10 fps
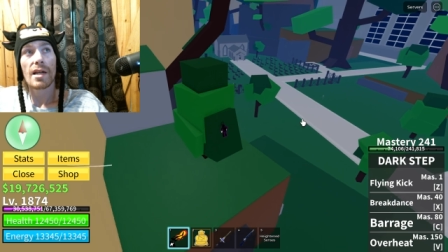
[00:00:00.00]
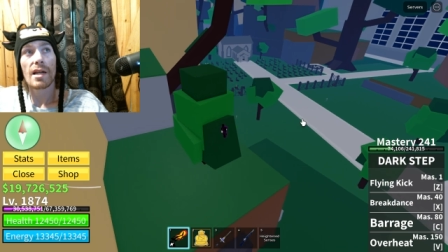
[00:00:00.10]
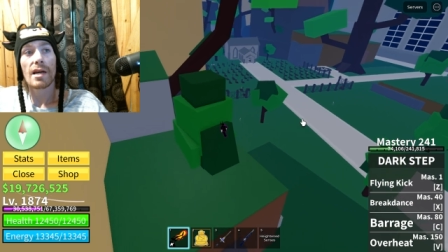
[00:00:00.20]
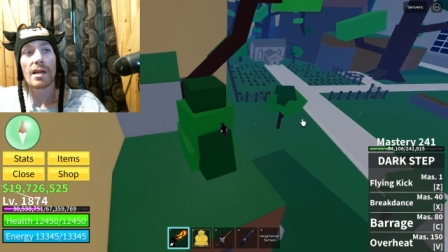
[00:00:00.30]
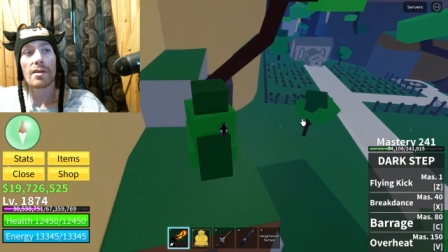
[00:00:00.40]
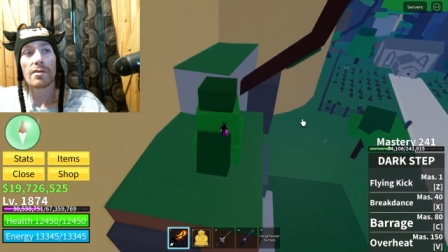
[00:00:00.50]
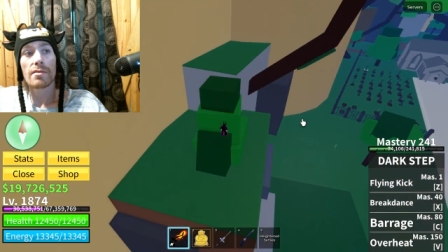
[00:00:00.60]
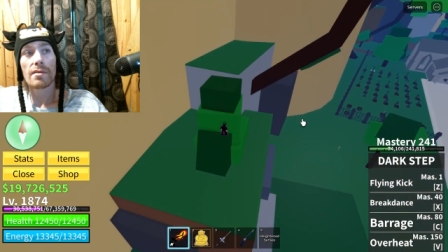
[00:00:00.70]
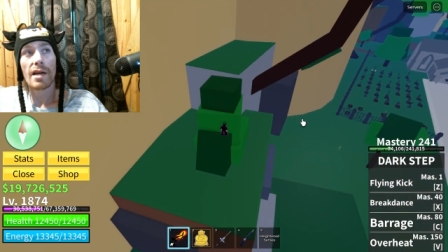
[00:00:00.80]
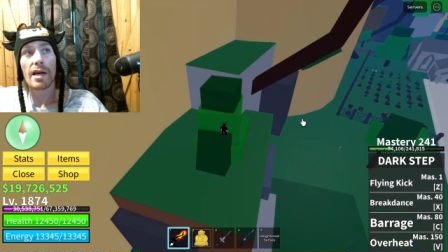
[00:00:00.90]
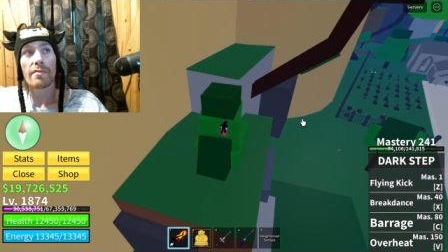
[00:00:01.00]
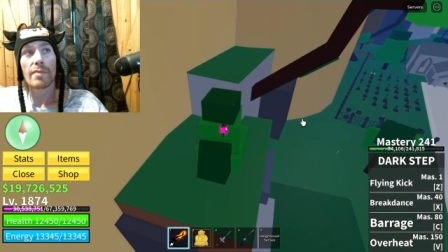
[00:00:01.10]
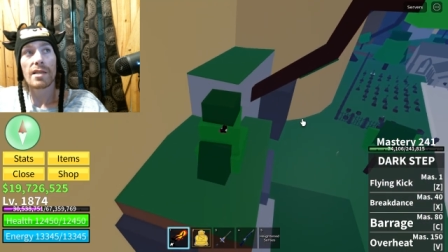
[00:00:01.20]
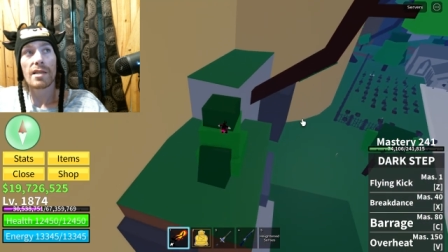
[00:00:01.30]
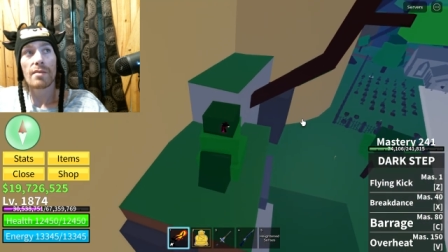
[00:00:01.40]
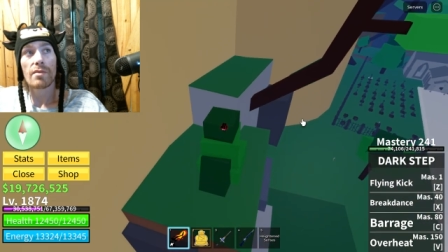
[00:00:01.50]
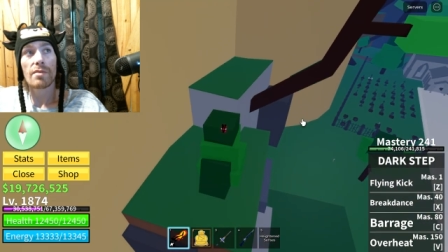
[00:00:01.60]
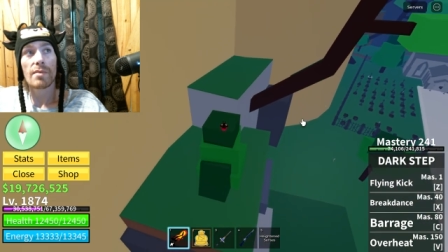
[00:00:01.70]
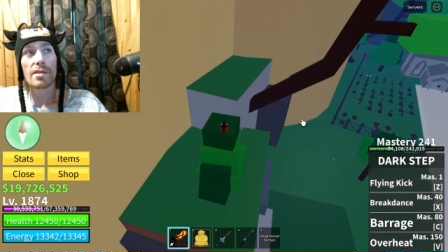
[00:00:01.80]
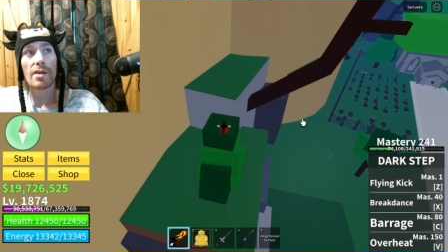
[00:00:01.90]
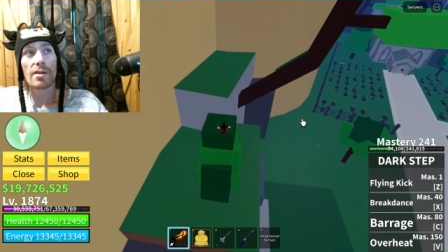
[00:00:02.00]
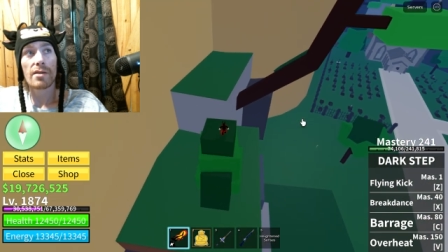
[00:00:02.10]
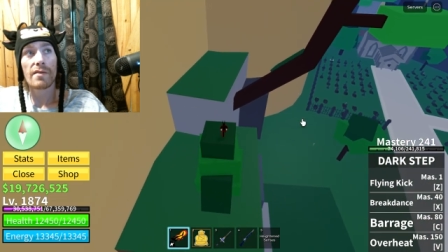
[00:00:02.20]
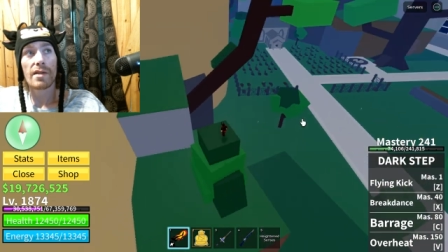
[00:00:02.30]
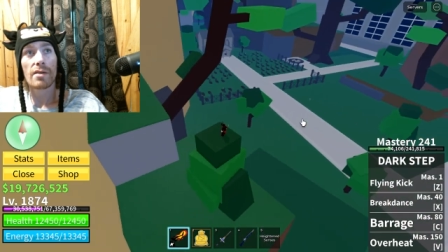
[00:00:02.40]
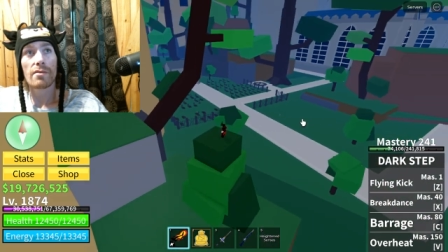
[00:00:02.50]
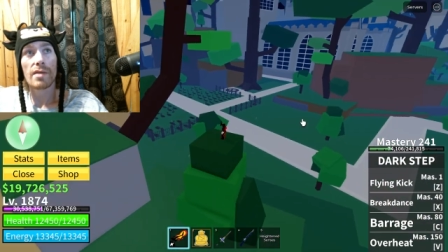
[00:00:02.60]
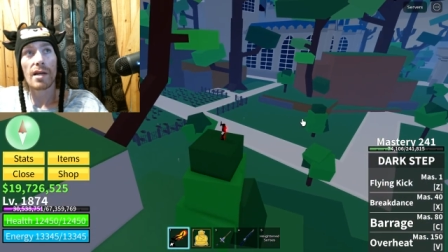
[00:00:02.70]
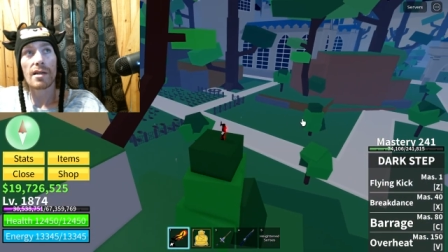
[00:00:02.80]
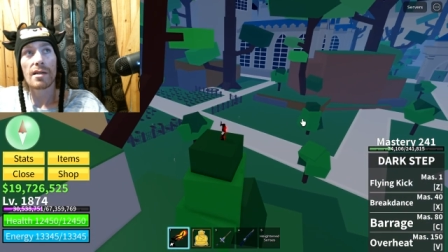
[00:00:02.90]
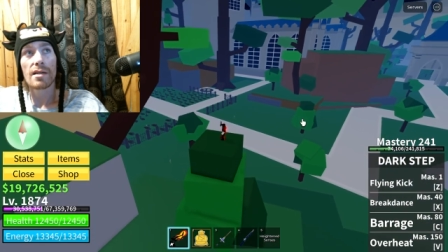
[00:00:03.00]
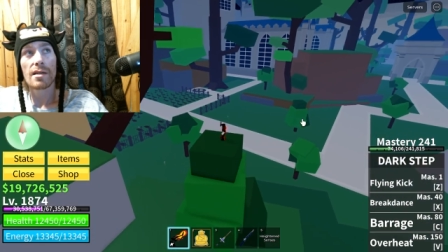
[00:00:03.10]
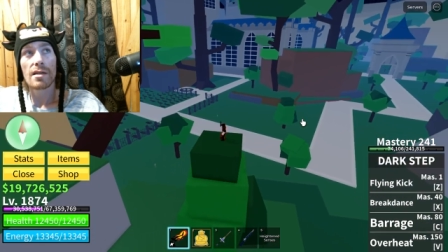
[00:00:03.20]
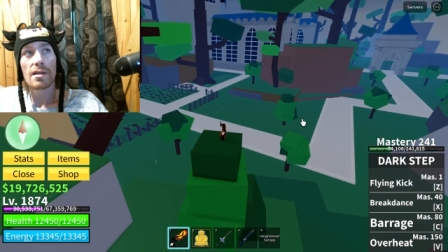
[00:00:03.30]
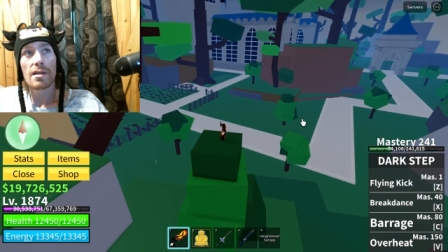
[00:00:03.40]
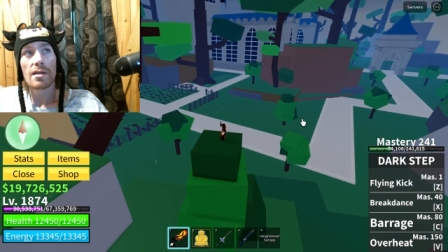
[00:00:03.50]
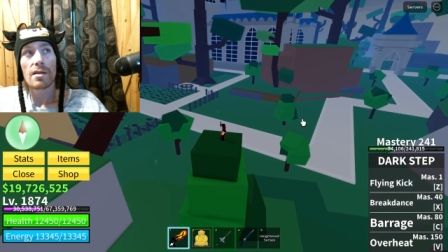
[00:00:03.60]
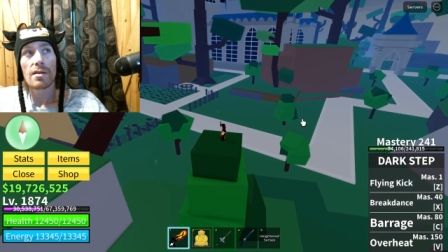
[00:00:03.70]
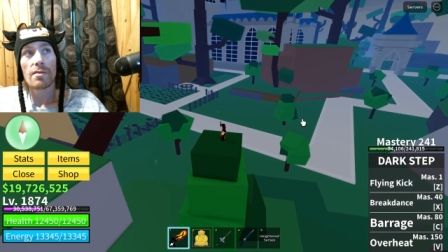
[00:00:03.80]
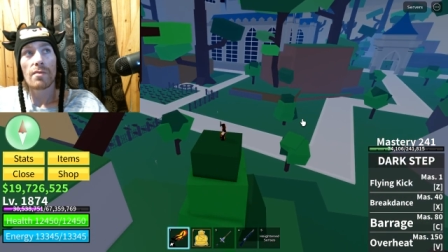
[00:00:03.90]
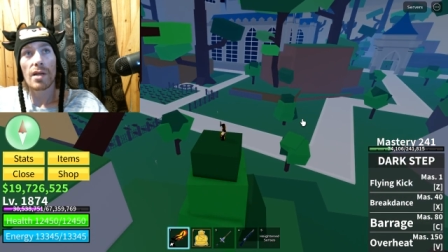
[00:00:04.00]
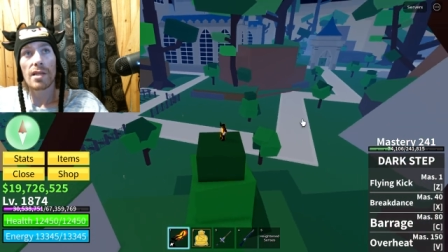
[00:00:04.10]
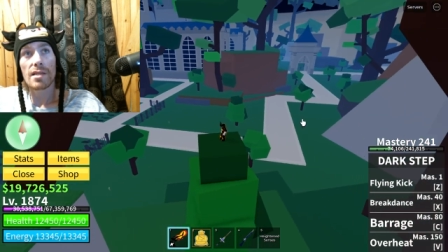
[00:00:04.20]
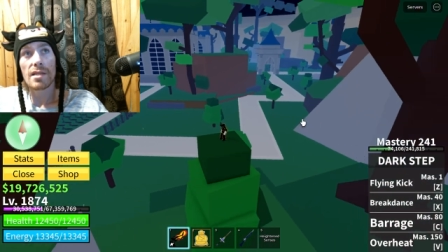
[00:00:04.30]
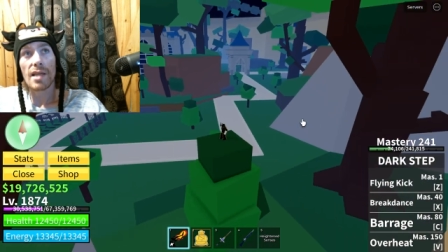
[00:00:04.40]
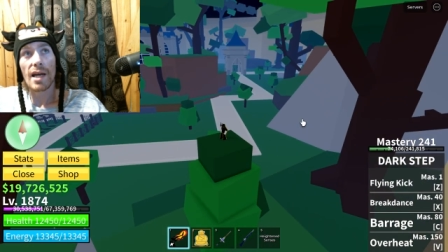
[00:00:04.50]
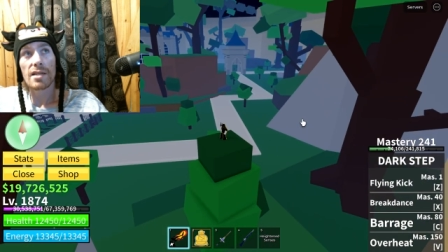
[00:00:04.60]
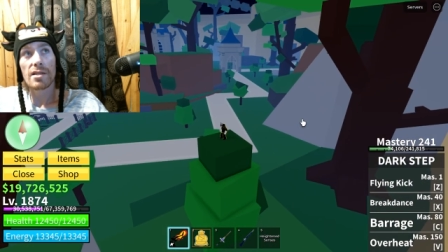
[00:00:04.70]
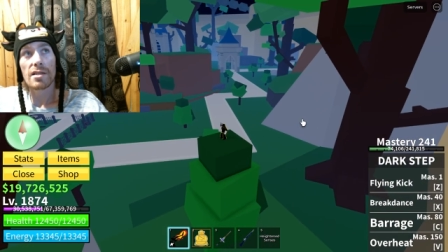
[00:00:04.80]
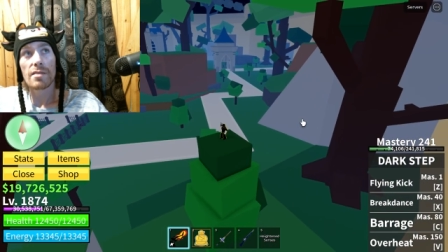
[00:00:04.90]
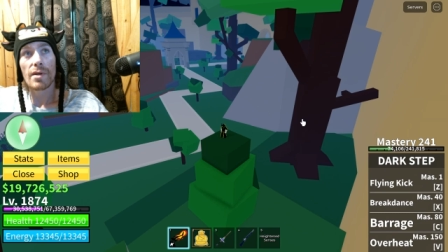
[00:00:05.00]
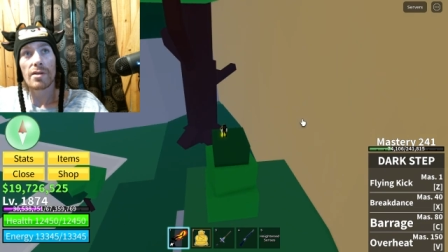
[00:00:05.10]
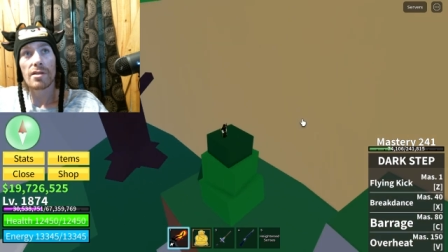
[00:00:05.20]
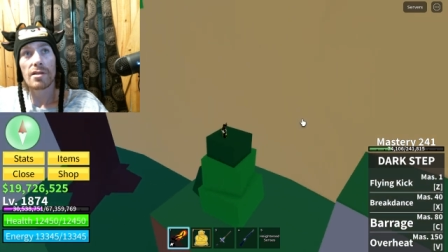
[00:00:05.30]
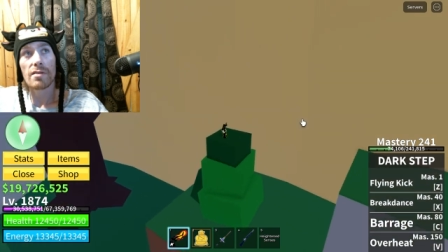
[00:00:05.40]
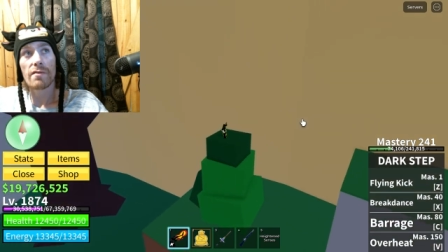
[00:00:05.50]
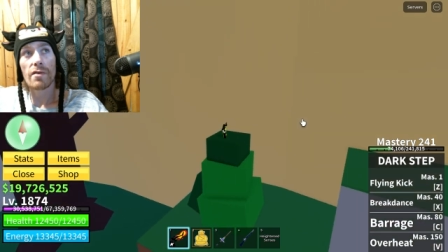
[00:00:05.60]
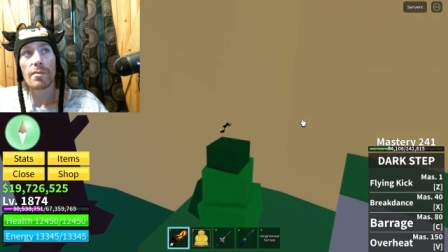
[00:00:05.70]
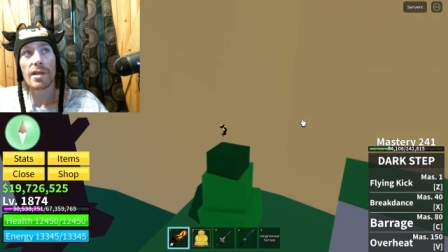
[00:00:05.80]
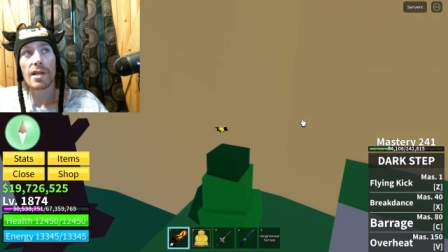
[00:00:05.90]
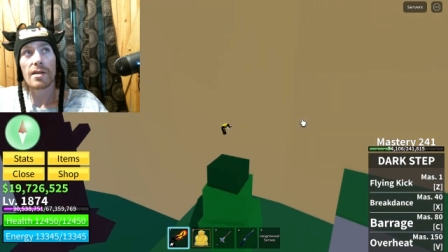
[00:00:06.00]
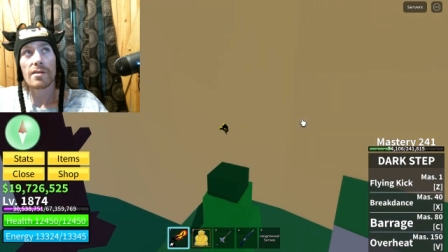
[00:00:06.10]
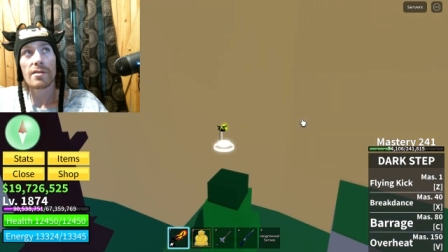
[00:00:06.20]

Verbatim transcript: I, I don't have my team with me, so I don't even know like what this is actually supposed to do for me now.